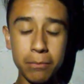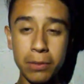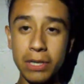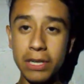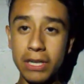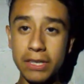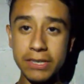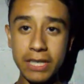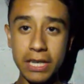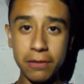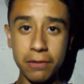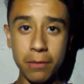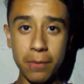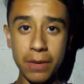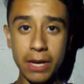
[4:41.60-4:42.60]
But aside
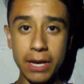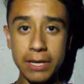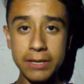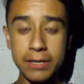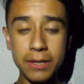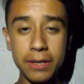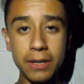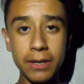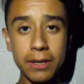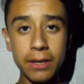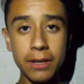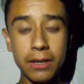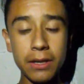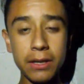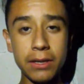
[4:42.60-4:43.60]
from that,
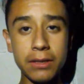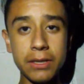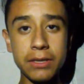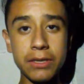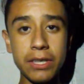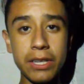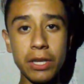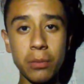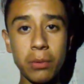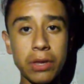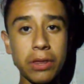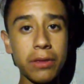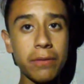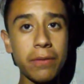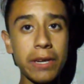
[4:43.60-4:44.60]
let's continue with the